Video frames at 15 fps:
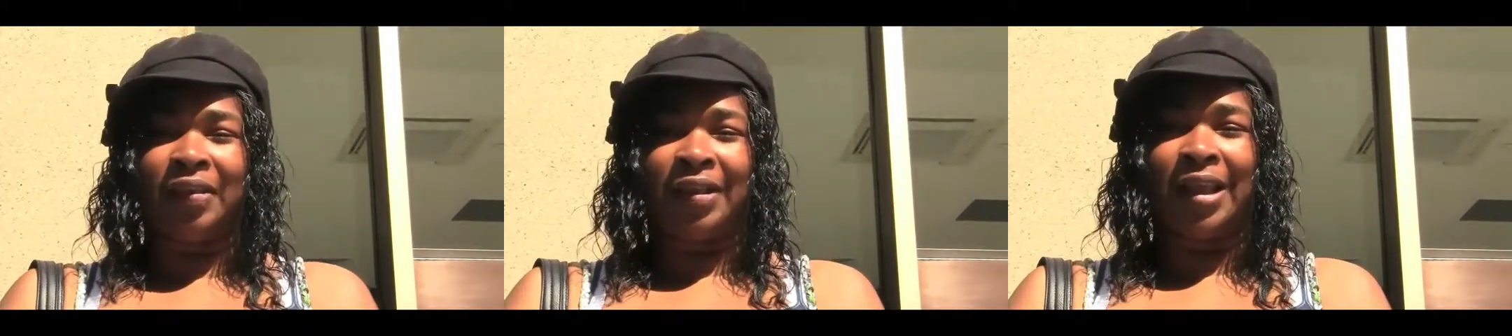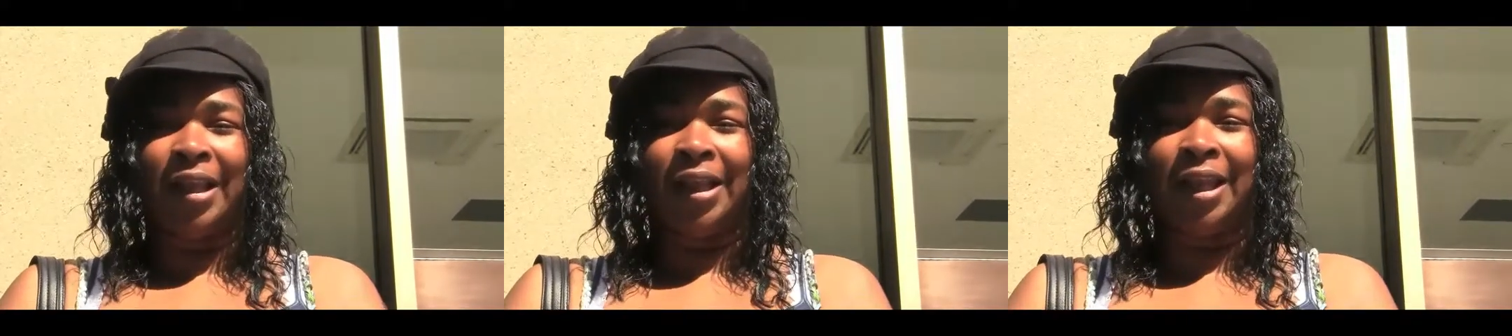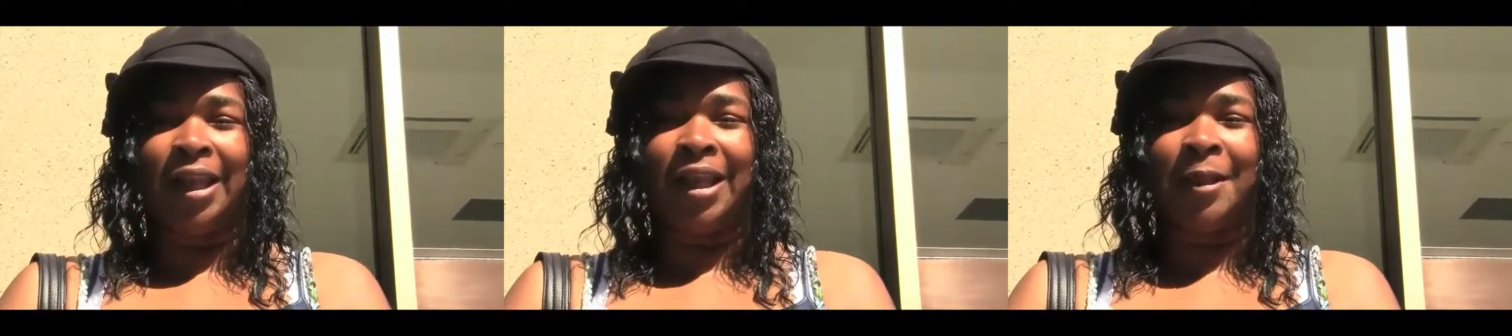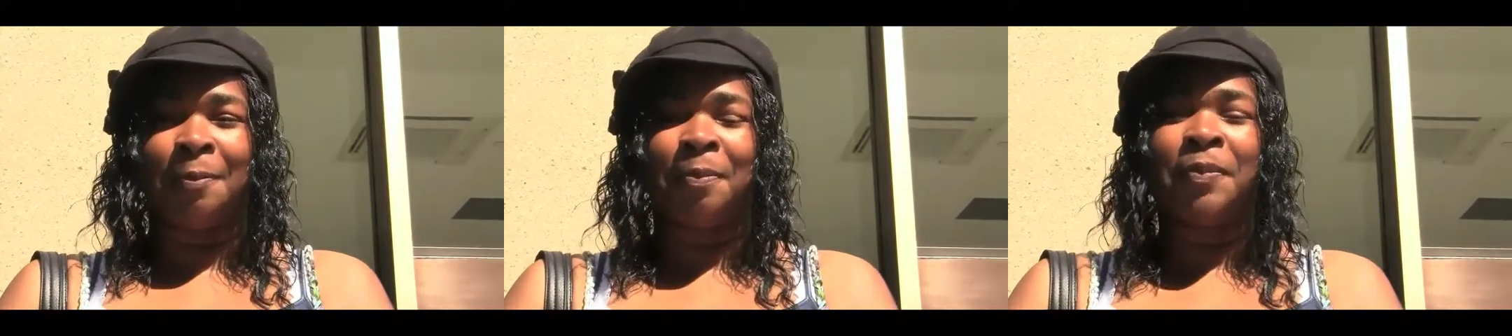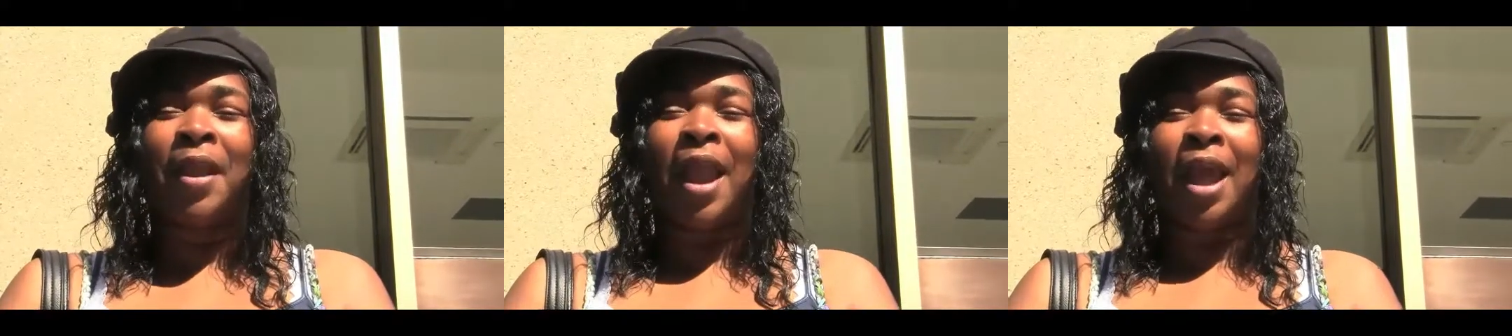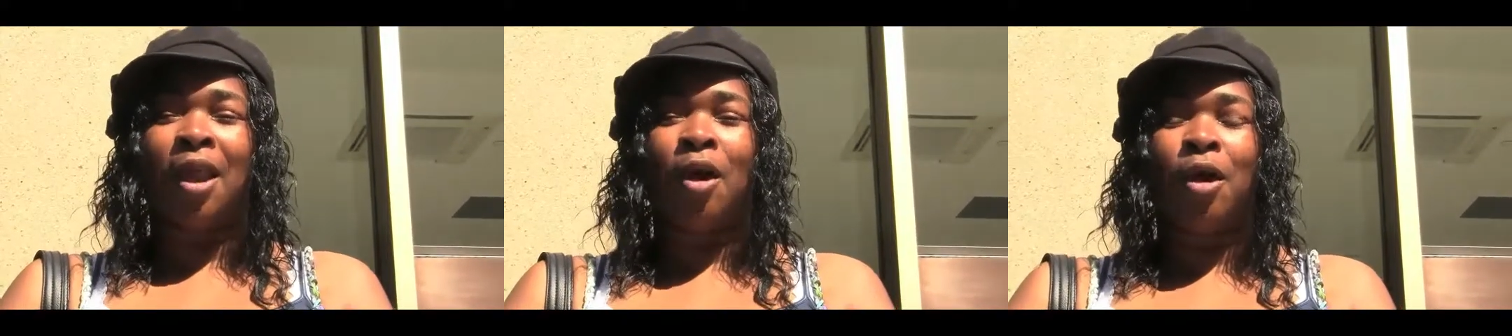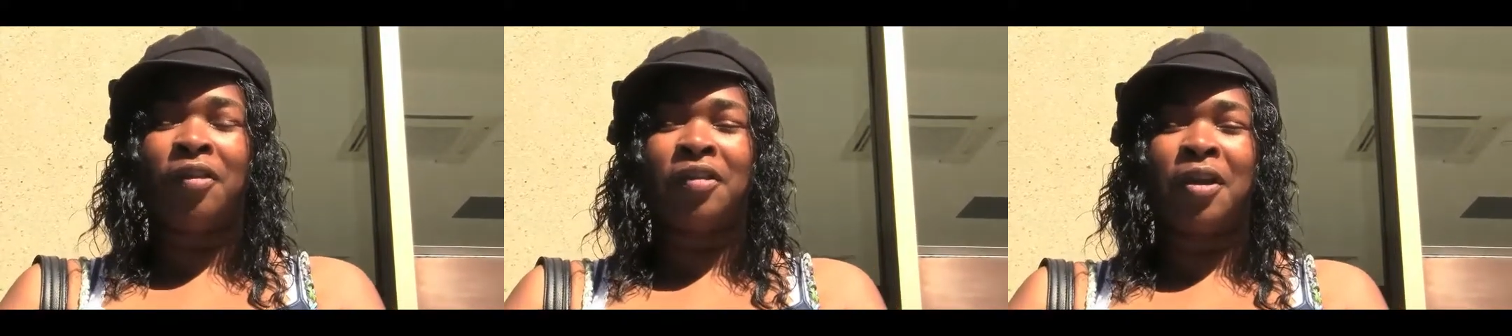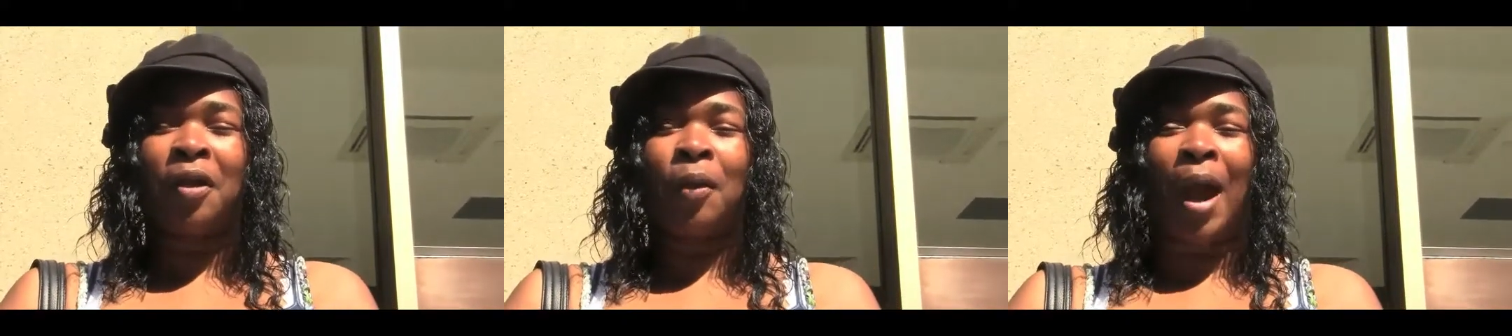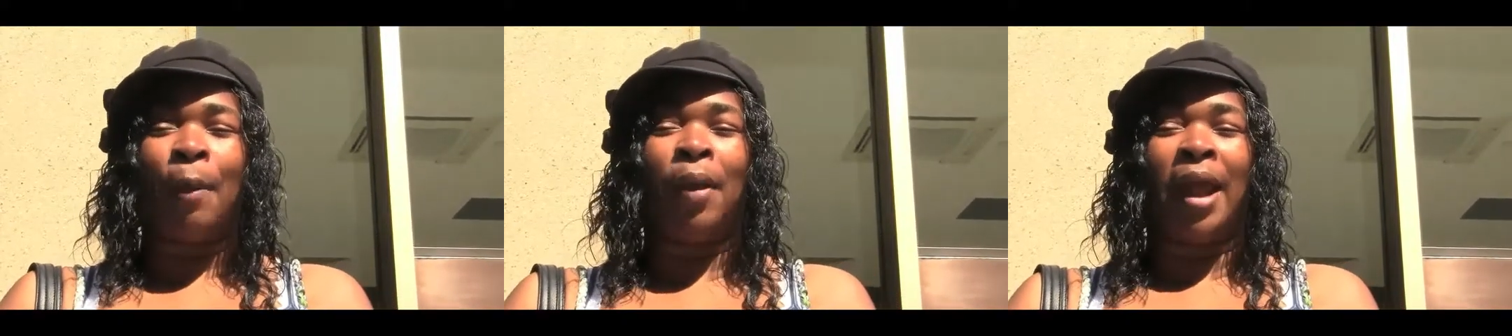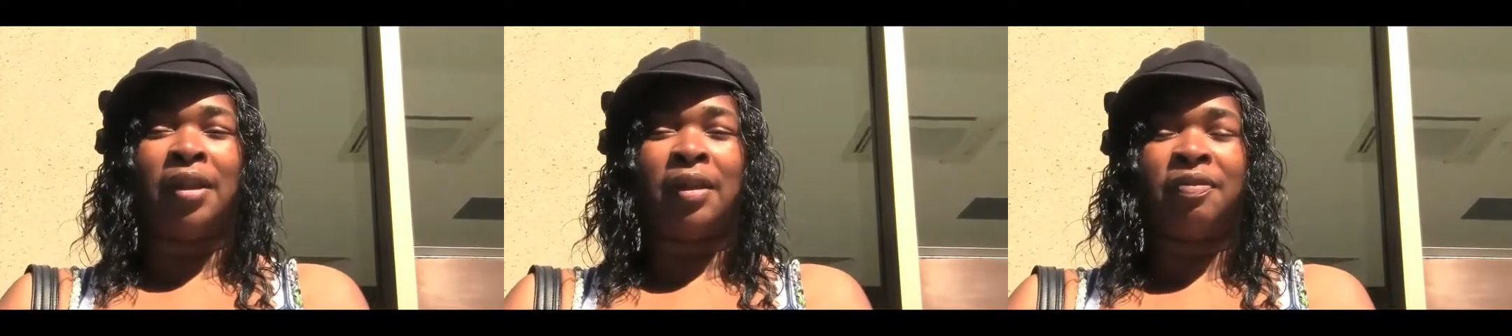Seeley, and also
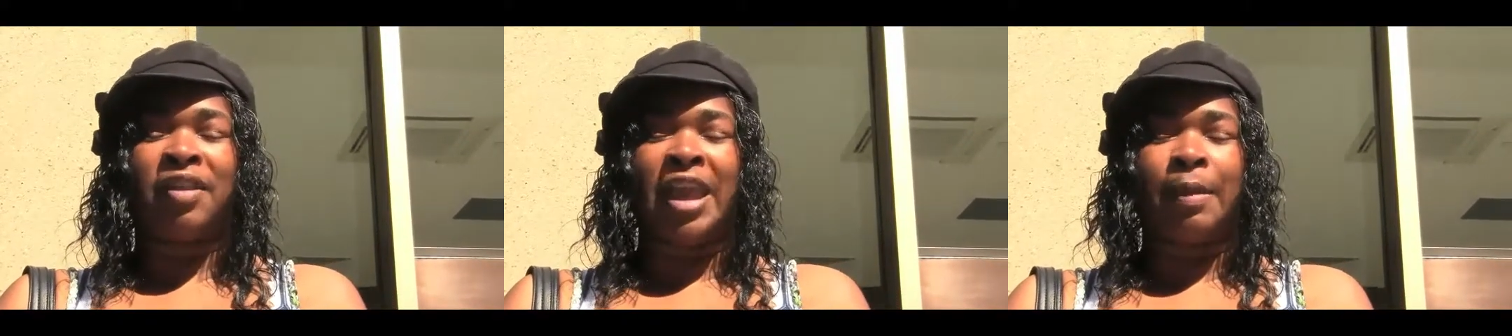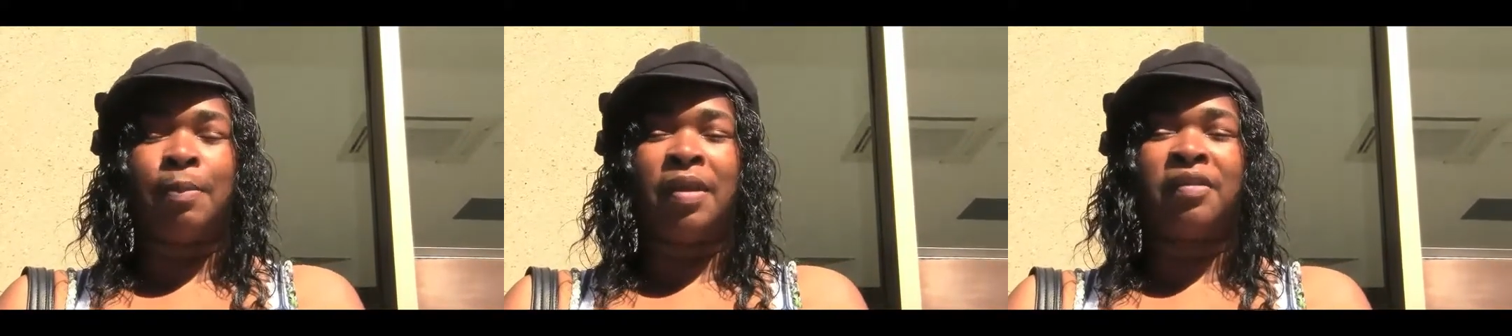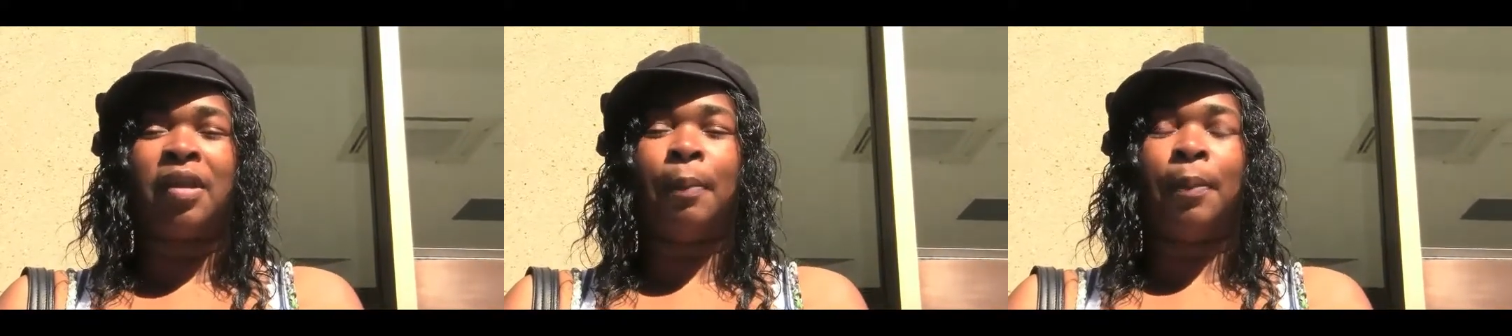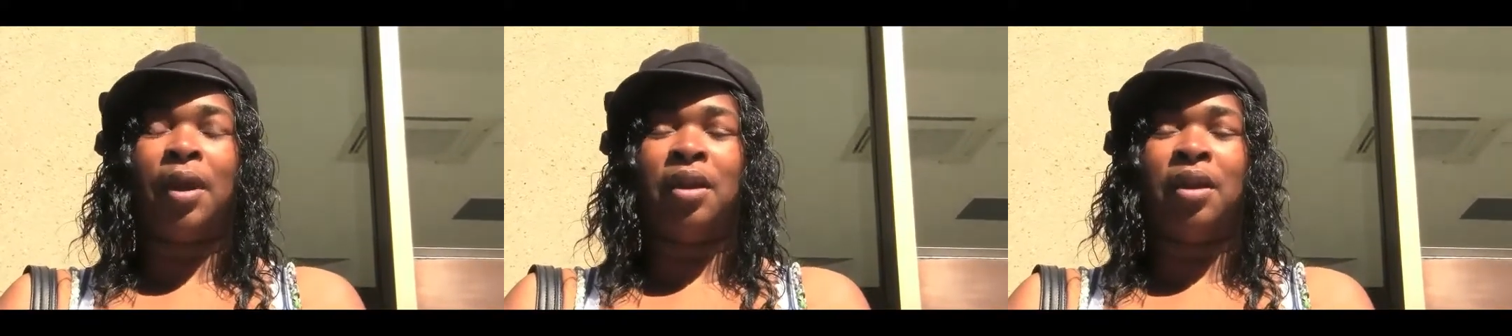I would like to thank Mr.